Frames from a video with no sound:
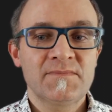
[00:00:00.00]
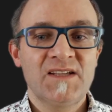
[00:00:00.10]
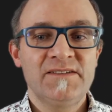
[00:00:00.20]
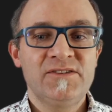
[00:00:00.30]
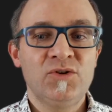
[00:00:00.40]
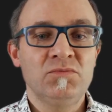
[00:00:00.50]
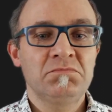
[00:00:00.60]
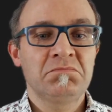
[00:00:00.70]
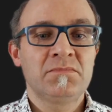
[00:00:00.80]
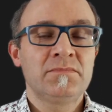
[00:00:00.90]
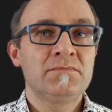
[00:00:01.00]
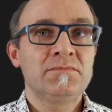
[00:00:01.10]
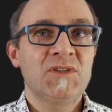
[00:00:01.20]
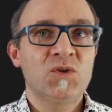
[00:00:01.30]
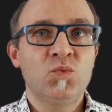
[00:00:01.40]
So,
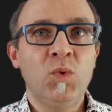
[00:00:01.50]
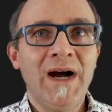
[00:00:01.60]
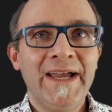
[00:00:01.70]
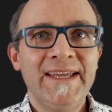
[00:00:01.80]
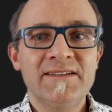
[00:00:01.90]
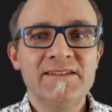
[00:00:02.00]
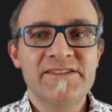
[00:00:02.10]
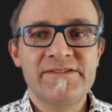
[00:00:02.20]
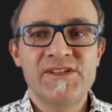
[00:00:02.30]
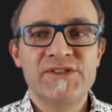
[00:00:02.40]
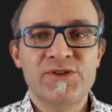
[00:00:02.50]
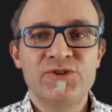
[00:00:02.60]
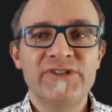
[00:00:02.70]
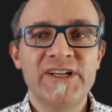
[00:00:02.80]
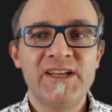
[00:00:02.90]
why is this the
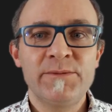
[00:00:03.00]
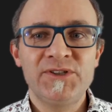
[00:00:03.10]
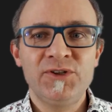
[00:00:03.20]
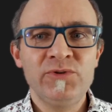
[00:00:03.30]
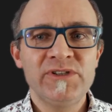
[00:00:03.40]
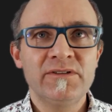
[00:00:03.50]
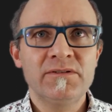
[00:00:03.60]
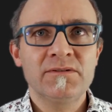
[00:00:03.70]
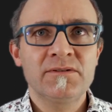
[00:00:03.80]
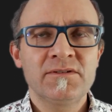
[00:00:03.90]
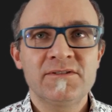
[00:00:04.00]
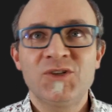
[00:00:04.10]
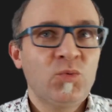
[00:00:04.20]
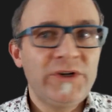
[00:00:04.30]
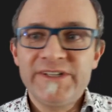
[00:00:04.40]
correct Hamiltonian?
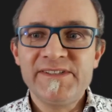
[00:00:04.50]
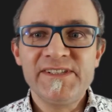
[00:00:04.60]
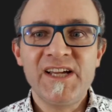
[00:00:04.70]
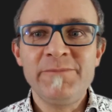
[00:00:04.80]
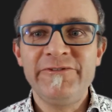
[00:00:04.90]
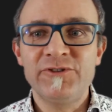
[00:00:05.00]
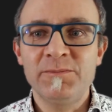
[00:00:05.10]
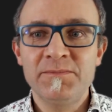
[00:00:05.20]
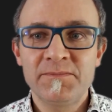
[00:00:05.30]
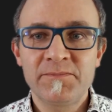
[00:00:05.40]
Where does it come from?